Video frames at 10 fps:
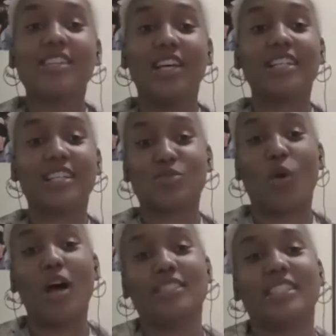It is
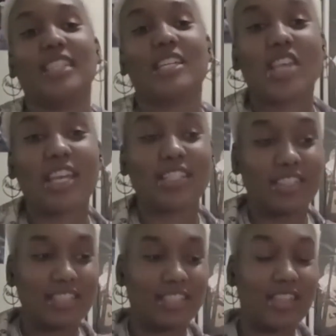wild, and that's like
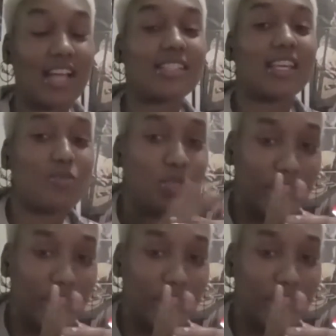really